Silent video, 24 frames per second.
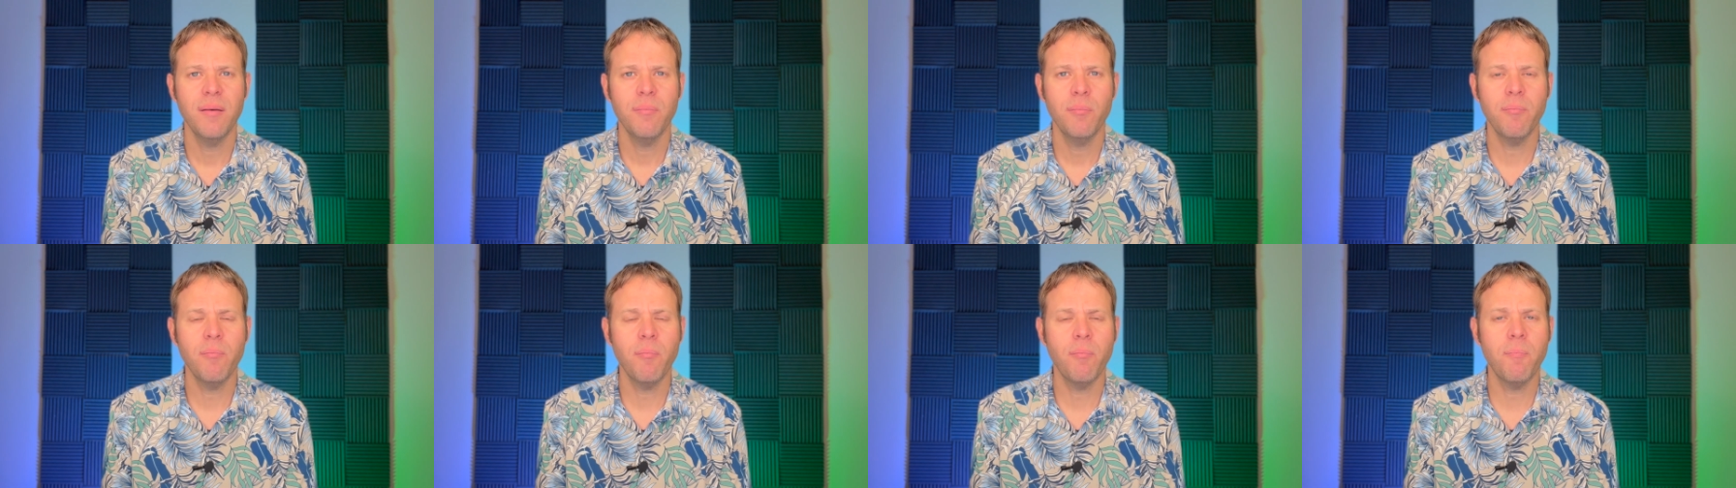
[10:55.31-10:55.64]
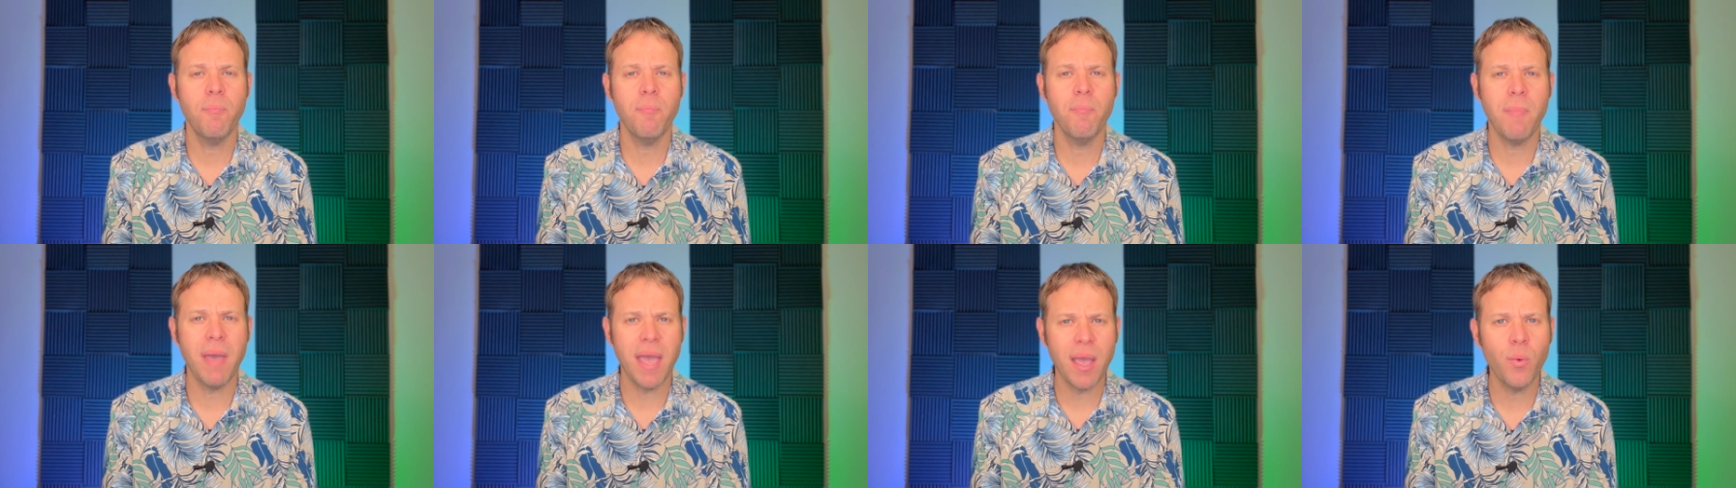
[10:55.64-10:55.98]

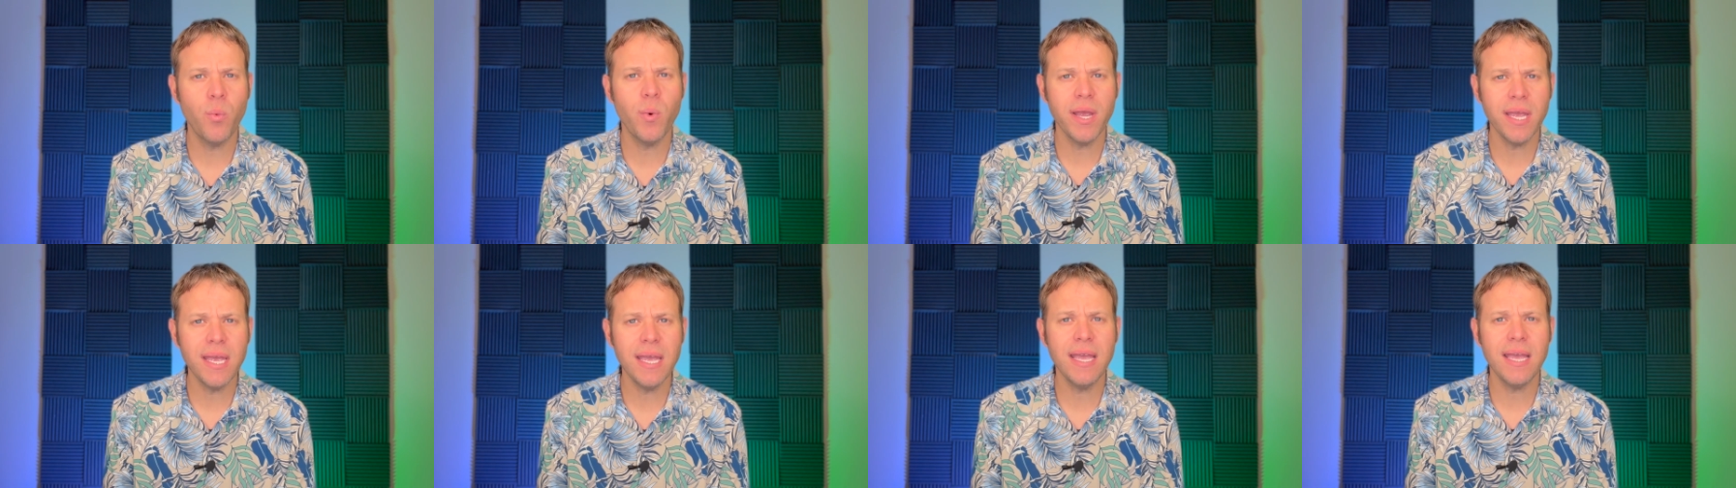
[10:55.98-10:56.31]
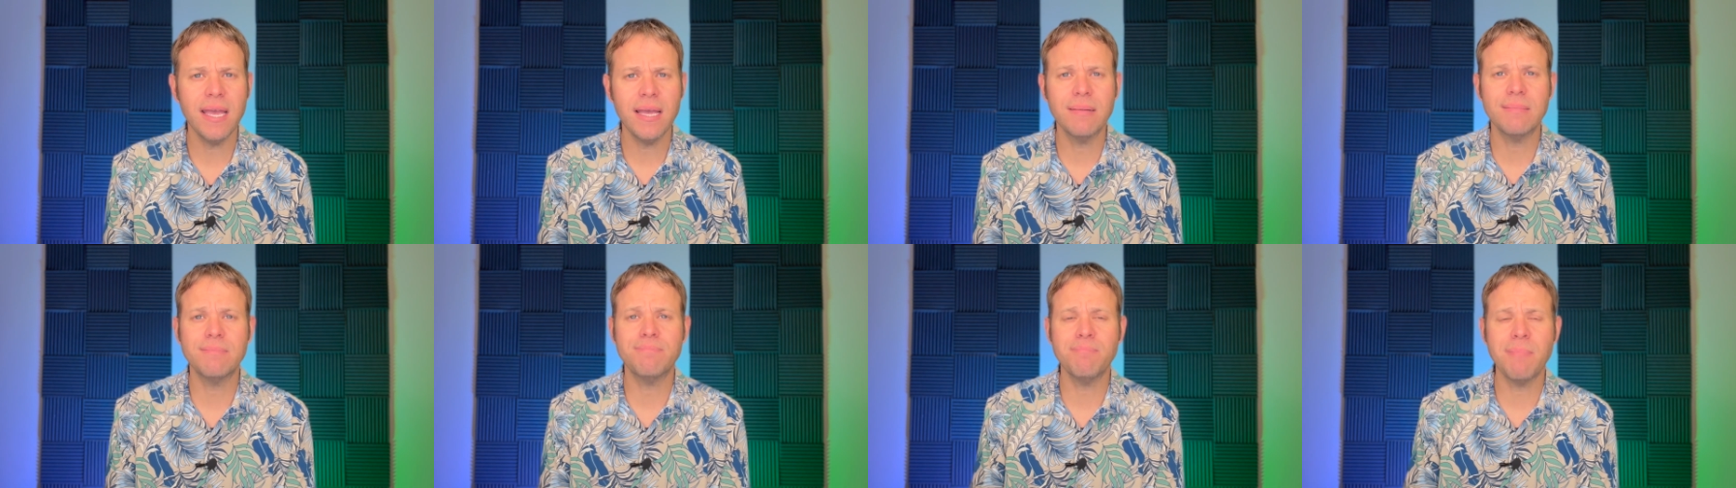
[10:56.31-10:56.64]
May
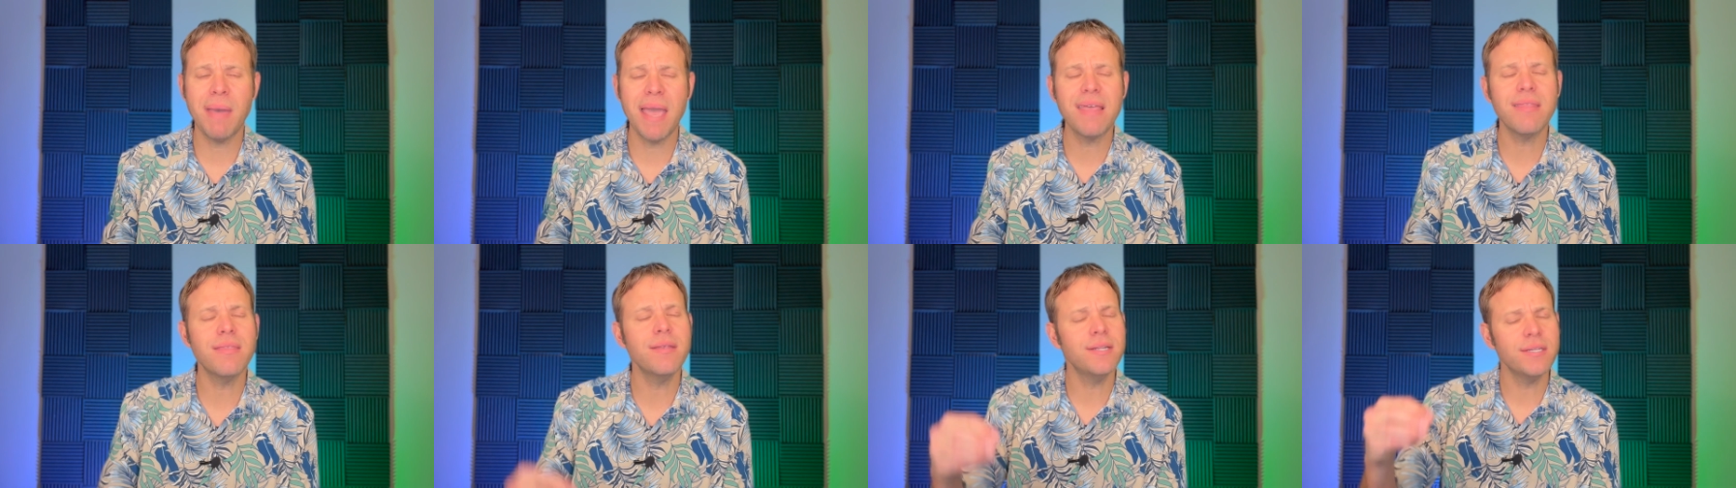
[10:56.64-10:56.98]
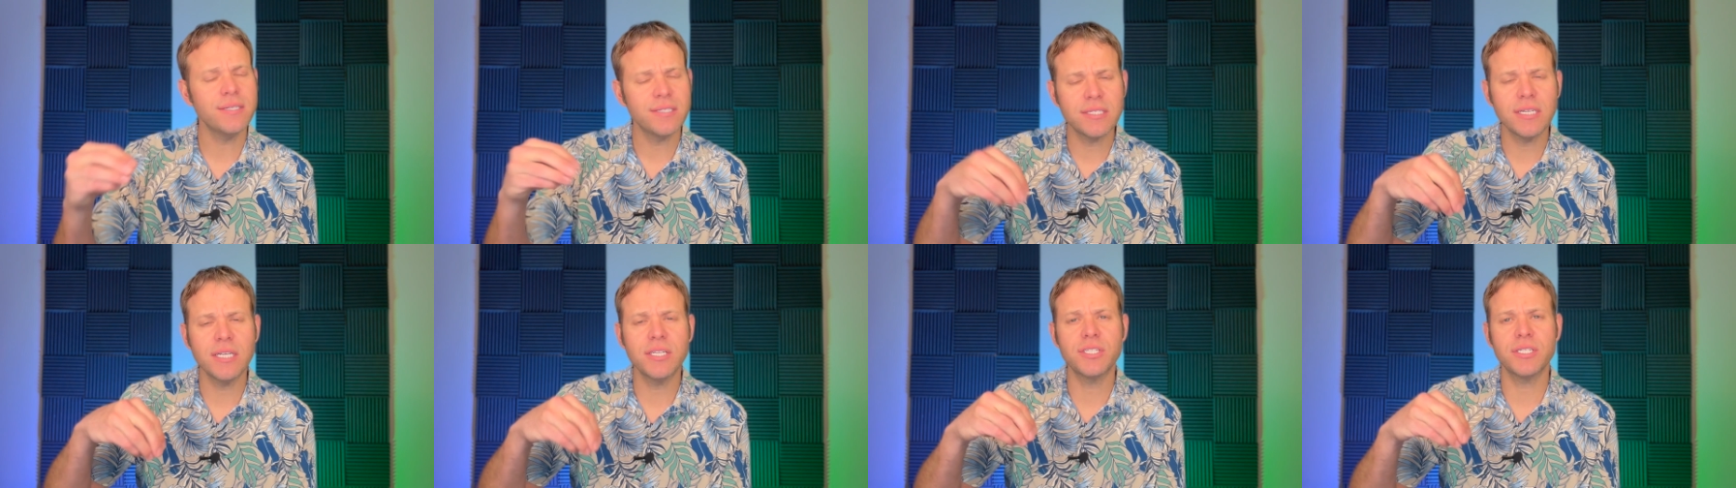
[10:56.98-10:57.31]
we make the
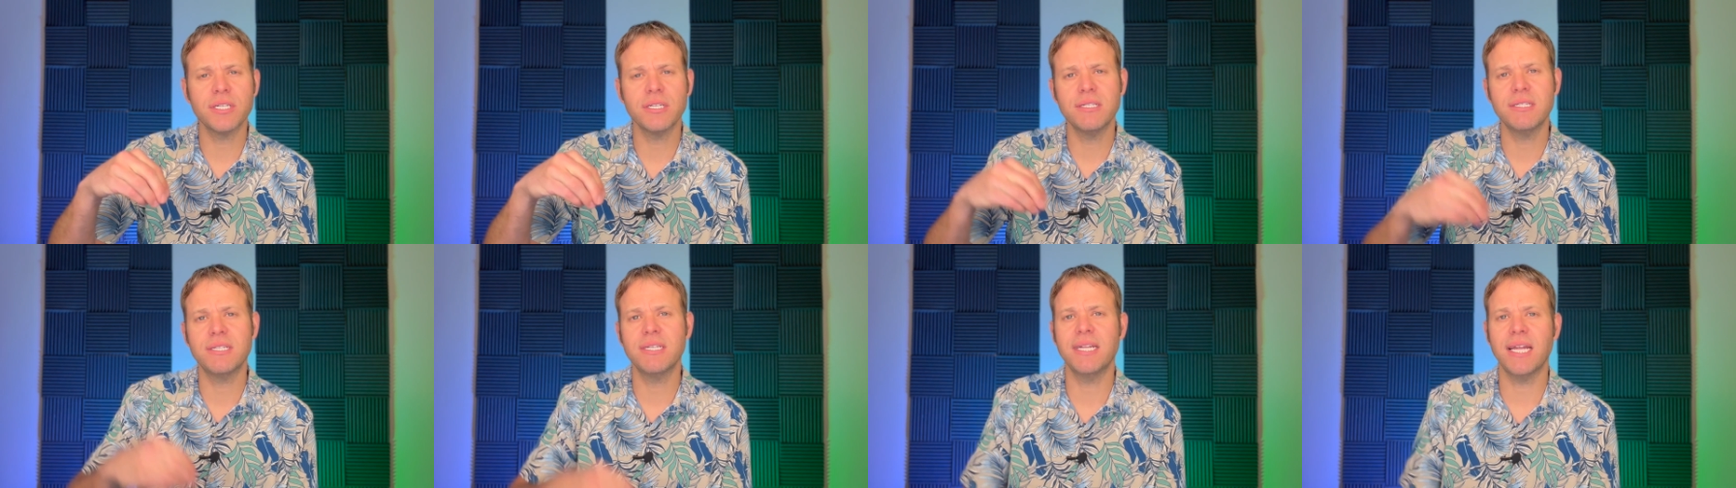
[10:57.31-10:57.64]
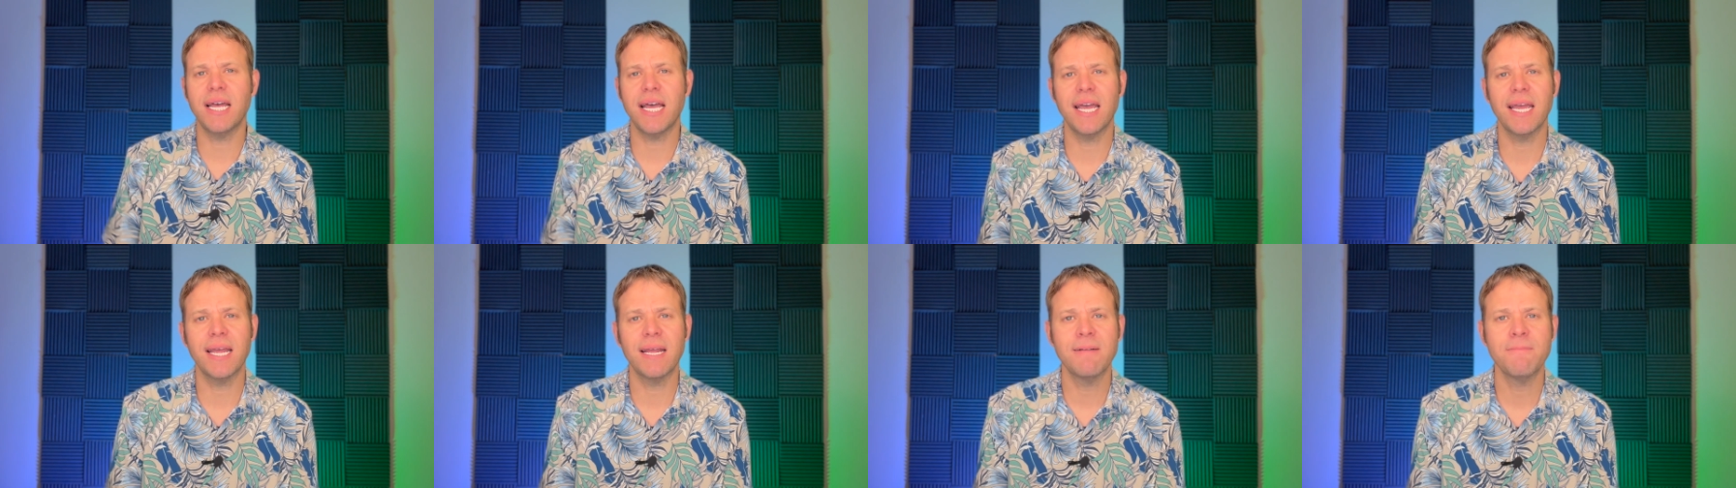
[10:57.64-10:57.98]
decision
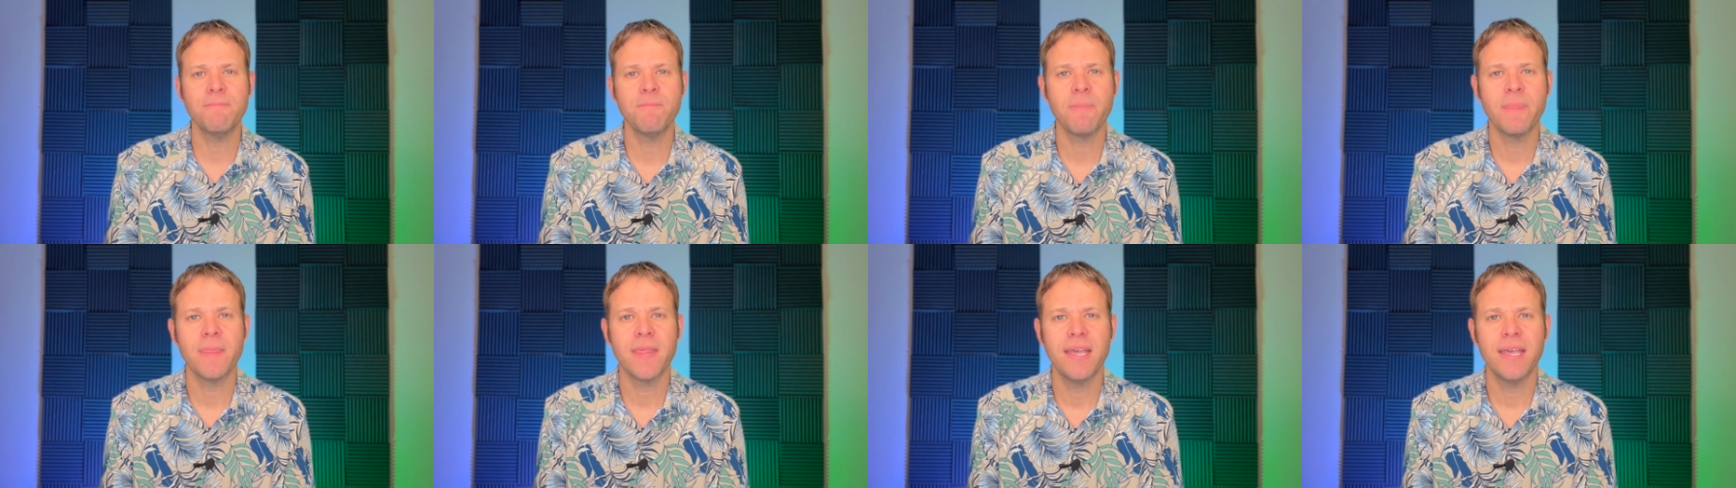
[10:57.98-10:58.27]
today.